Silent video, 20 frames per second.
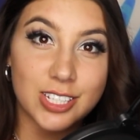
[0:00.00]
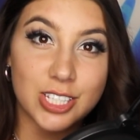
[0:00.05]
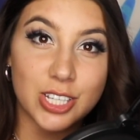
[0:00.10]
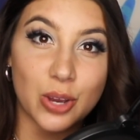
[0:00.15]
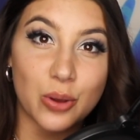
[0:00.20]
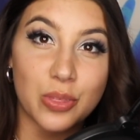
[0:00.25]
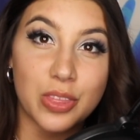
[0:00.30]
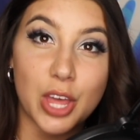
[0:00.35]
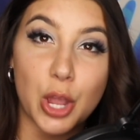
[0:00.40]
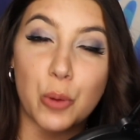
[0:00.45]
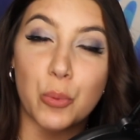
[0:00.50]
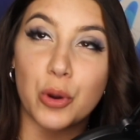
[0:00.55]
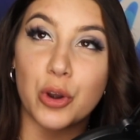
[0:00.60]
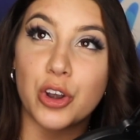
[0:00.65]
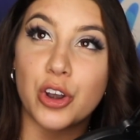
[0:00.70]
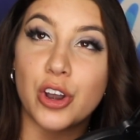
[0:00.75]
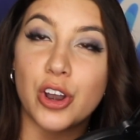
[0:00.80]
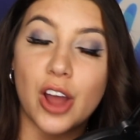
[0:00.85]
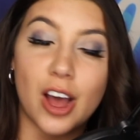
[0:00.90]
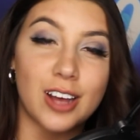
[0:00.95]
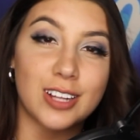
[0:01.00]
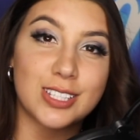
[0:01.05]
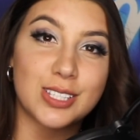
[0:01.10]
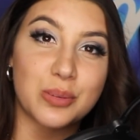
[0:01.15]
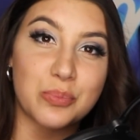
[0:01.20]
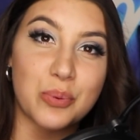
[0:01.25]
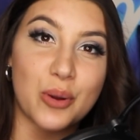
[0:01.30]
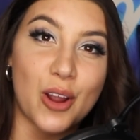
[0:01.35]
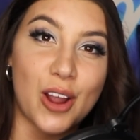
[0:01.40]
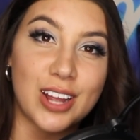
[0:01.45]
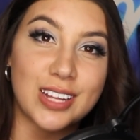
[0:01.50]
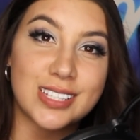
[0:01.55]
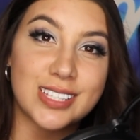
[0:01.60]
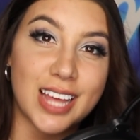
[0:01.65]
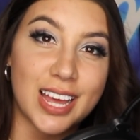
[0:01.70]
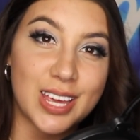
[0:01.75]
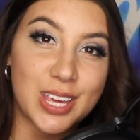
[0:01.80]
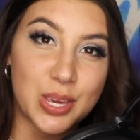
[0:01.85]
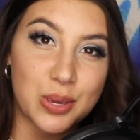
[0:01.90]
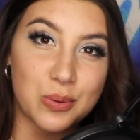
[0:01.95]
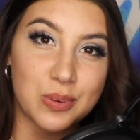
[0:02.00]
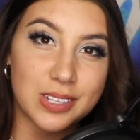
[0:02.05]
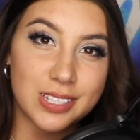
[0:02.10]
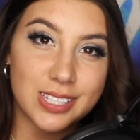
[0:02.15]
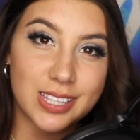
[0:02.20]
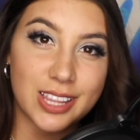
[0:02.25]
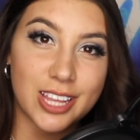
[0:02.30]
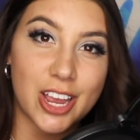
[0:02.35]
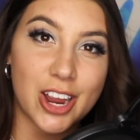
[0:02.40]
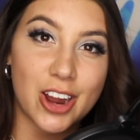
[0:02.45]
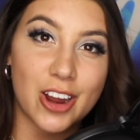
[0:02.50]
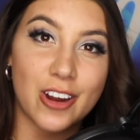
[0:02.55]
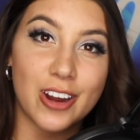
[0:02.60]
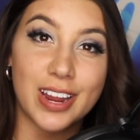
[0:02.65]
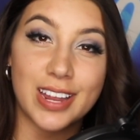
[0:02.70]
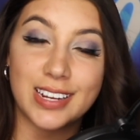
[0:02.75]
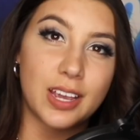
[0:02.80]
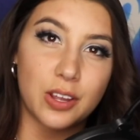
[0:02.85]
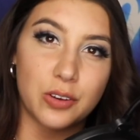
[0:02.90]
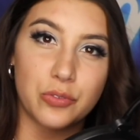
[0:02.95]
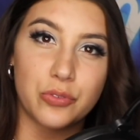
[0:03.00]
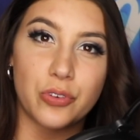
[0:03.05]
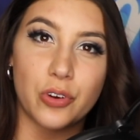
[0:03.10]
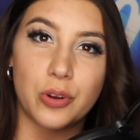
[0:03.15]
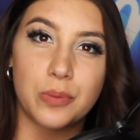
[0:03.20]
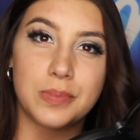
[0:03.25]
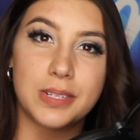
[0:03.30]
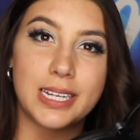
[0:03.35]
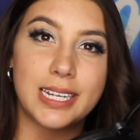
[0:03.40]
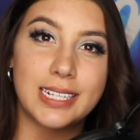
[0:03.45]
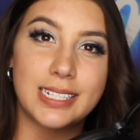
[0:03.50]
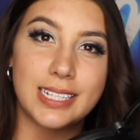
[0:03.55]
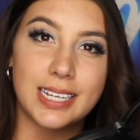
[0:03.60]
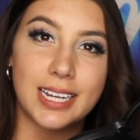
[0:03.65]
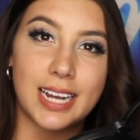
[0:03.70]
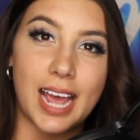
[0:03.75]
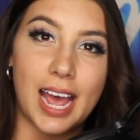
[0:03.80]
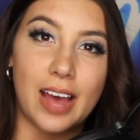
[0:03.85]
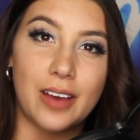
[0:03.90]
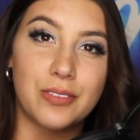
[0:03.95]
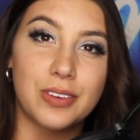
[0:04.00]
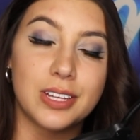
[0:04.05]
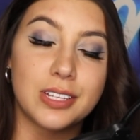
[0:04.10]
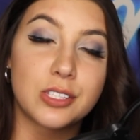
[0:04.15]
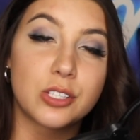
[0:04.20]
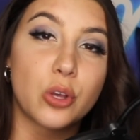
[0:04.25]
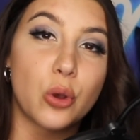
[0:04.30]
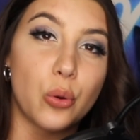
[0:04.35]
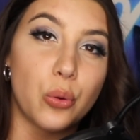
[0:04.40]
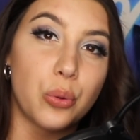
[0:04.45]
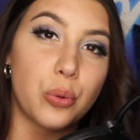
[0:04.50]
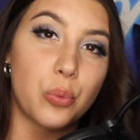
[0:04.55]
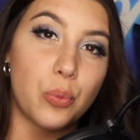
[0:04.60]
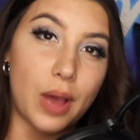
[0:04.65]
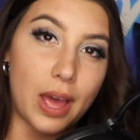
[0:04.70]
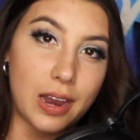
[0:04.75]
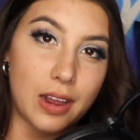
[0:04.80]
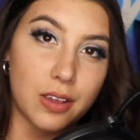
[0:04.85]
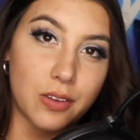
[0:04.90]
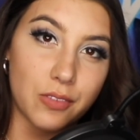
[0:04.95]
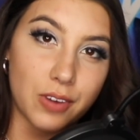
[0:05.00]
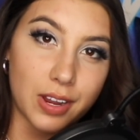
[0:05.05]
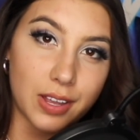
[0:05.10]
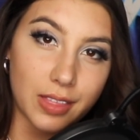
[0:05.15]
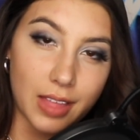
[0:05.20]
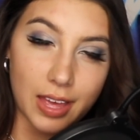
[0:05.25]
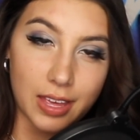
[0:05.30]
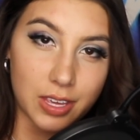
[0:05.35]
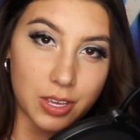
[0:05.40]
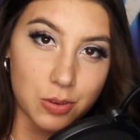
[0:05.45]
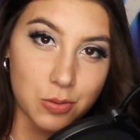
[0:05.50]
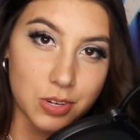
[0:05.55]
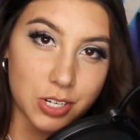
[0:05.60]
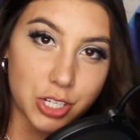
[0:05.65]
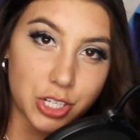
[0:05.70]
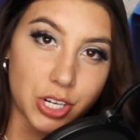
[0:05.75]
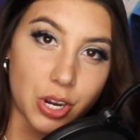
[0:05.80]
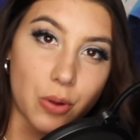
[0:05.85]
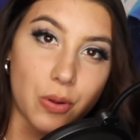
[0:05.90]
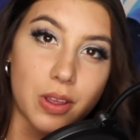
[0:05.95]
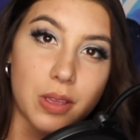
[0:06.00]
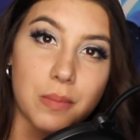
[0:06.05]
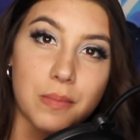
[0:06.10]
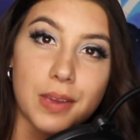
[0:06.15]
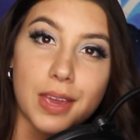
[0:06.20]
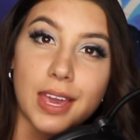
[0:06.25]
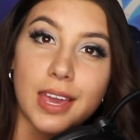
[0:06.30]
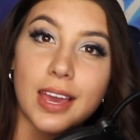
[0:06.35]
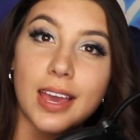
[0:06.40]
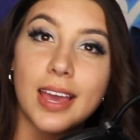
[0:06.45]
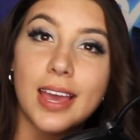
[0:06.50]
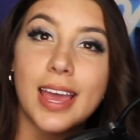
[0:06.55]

So they were not surprised that he was there. They confirmed he did have his gold wedding ring that he was showing me.